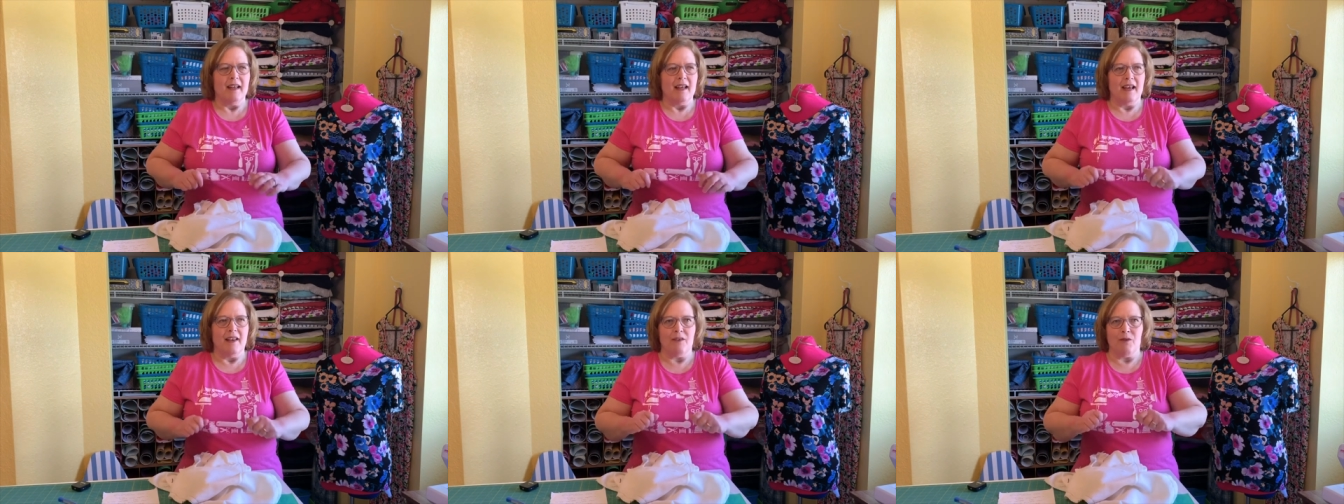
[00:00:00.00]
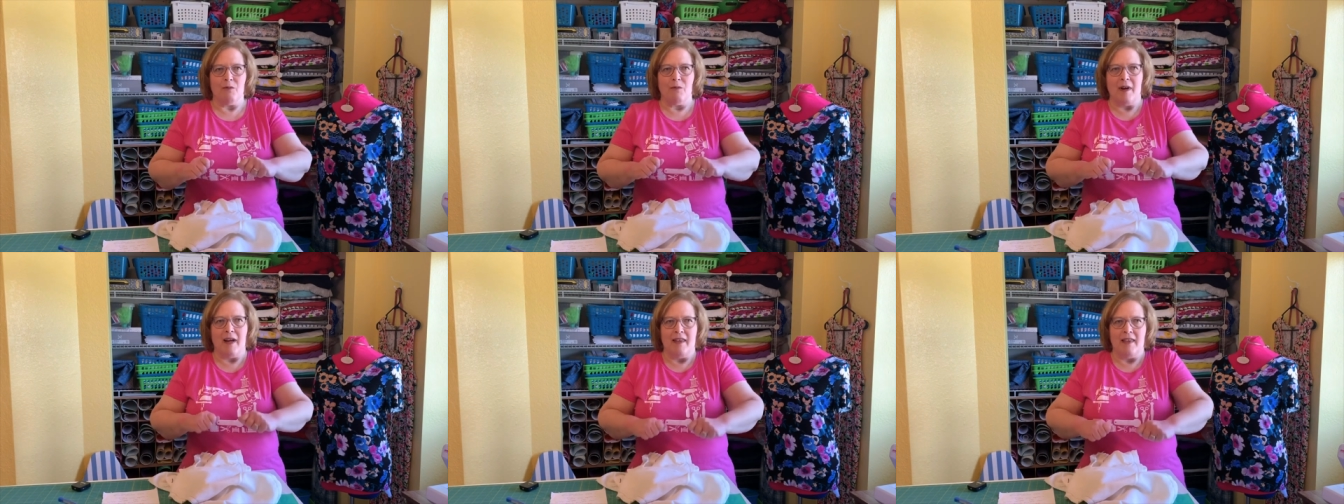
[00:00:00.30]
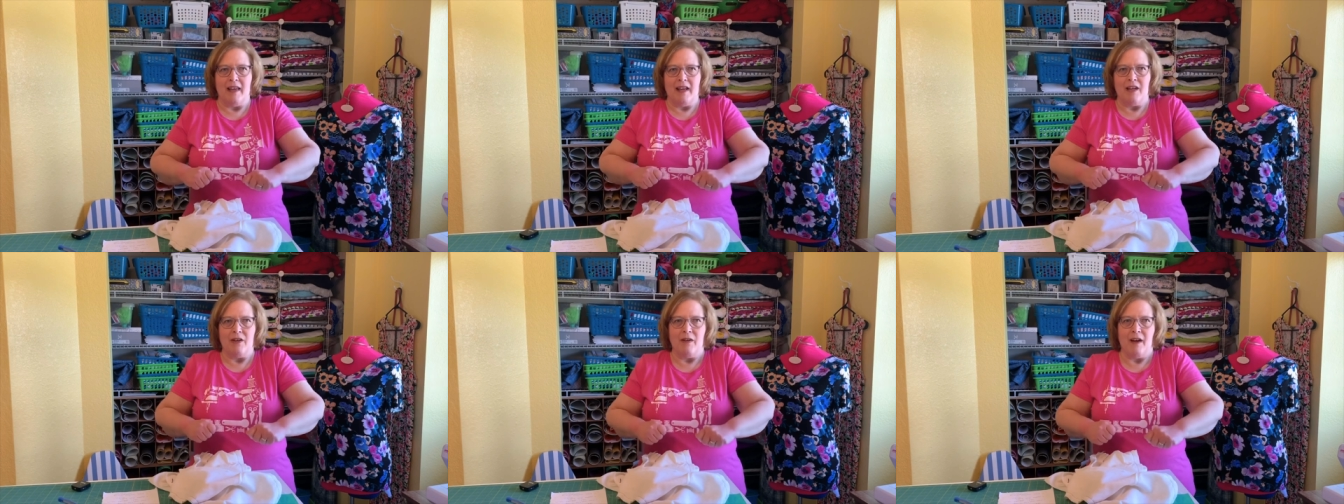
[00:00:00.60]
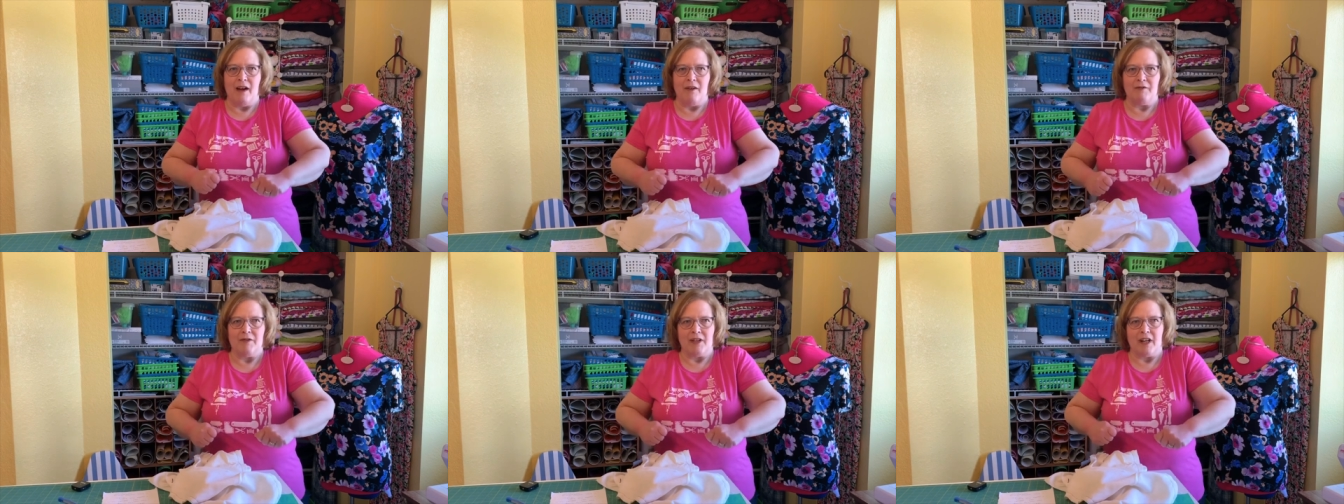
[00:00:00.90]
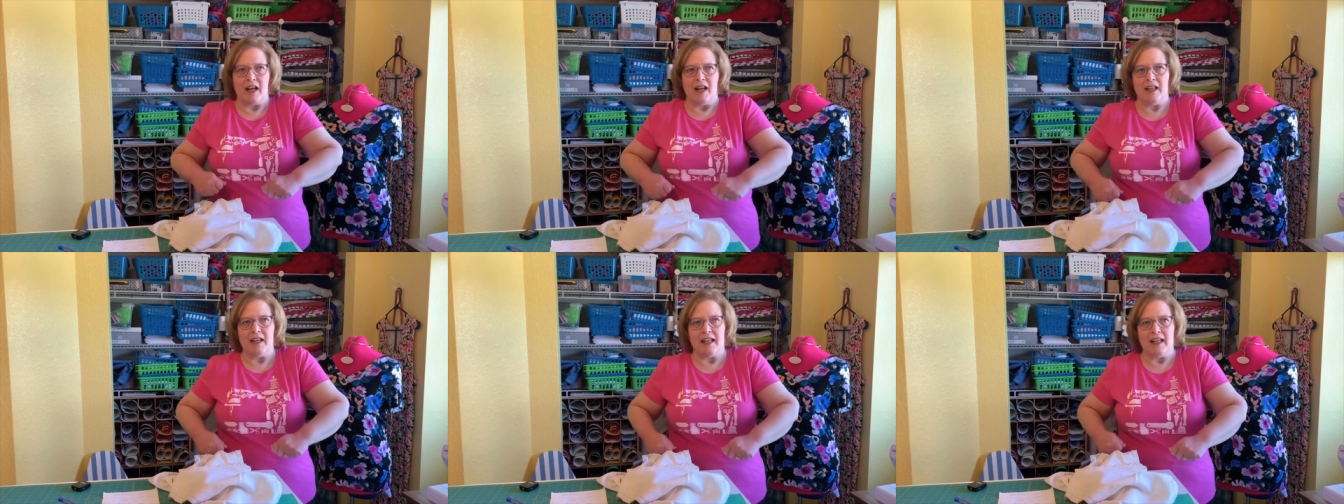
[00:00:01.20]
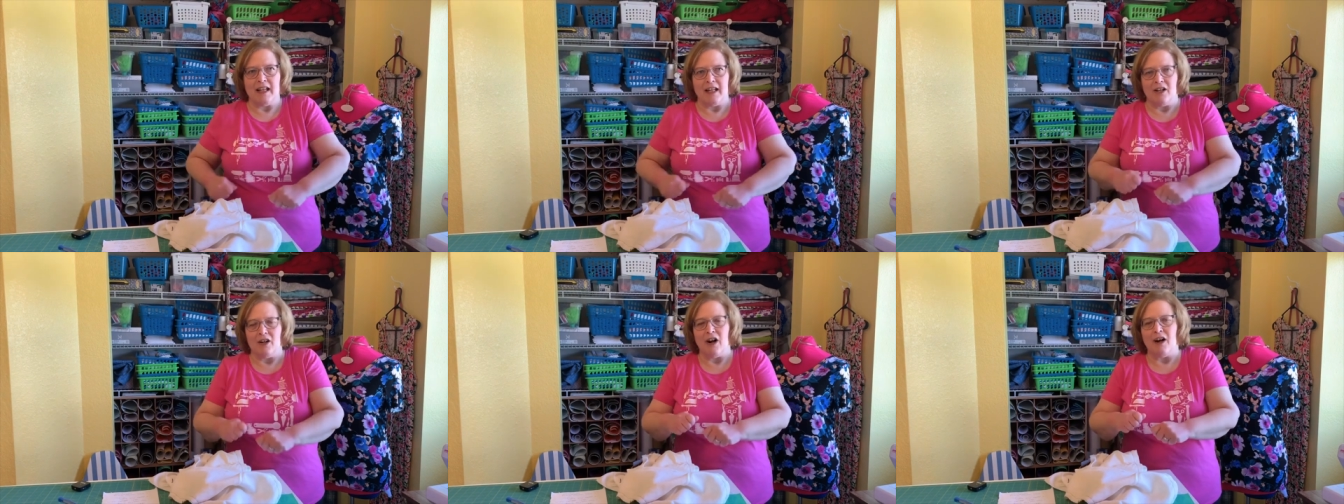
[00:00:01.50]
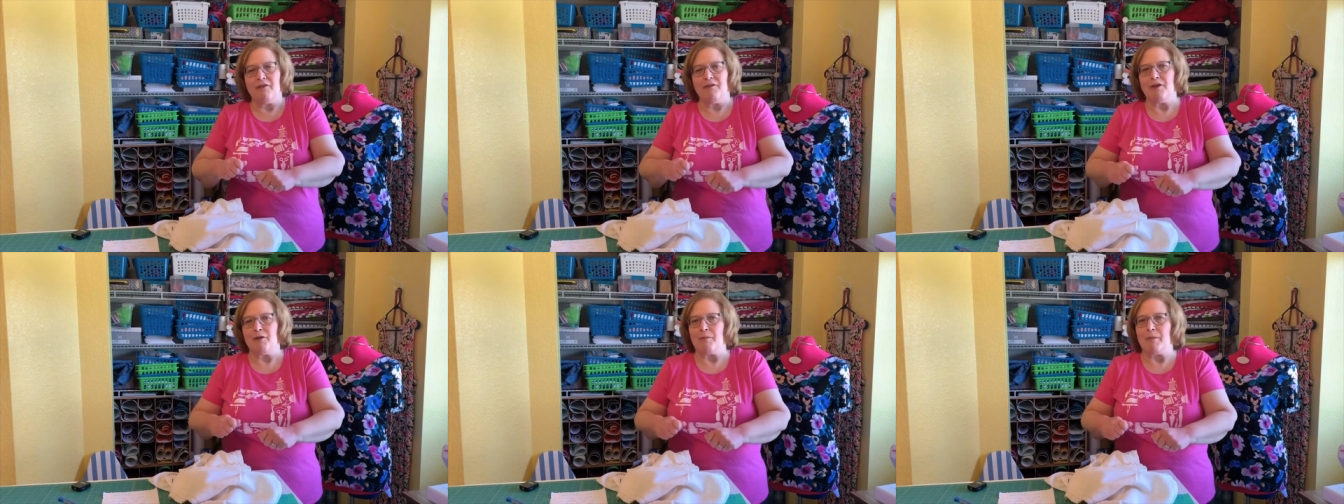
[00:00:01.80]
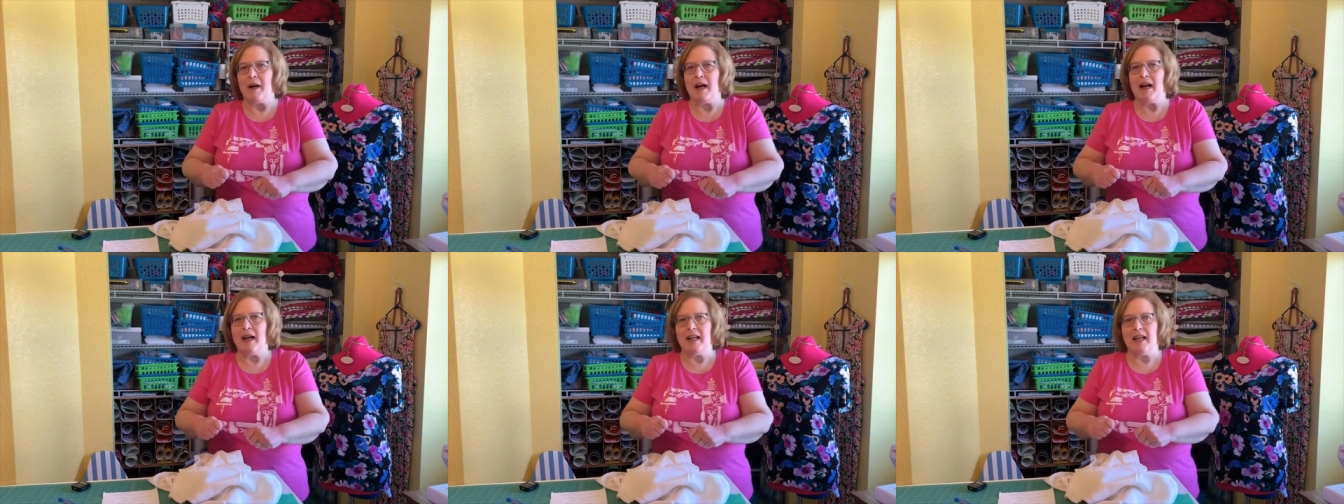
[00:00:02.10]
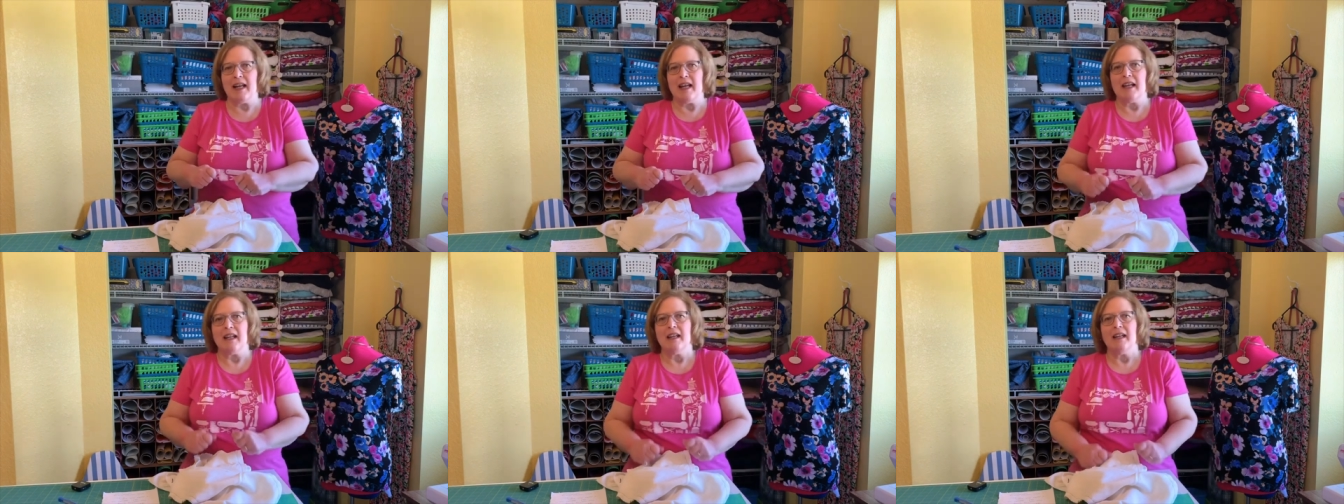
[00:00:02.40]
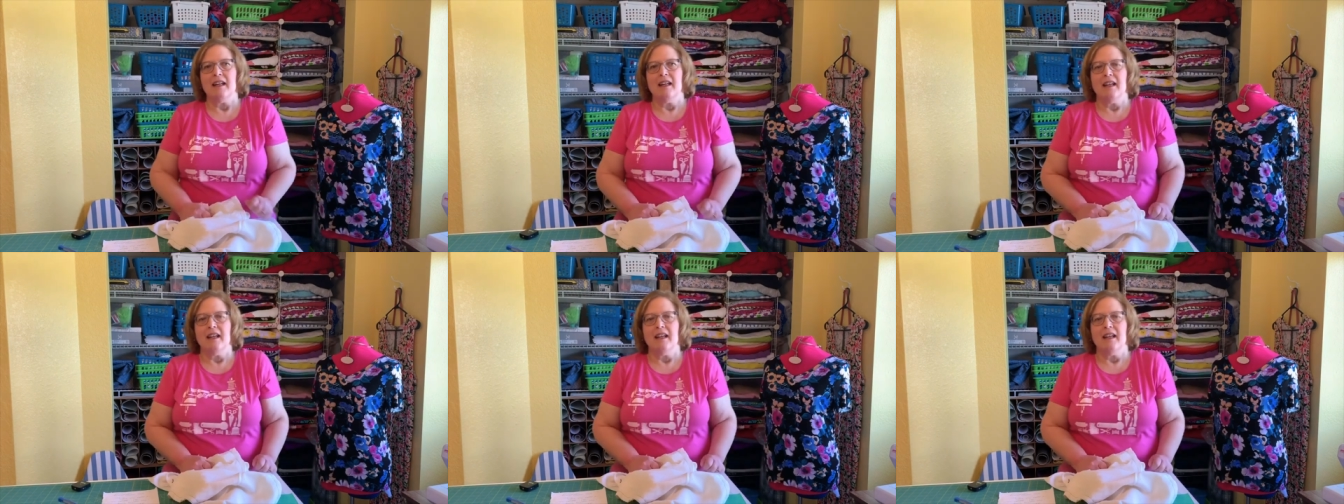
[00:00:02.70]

and the way that you have to kind of get it off your body,